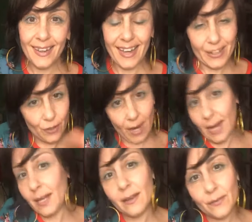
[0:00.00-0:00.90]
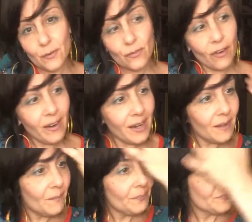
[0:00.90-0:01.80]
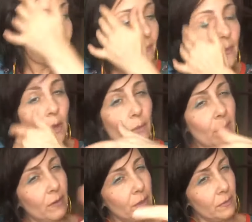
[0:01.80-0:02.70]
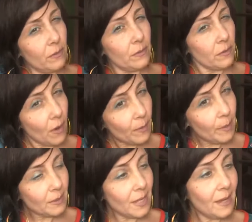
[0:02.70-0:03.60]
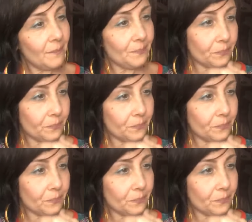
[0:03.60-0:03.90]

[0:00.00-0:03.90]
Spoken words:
and any of your drawing. We already started to talk about that.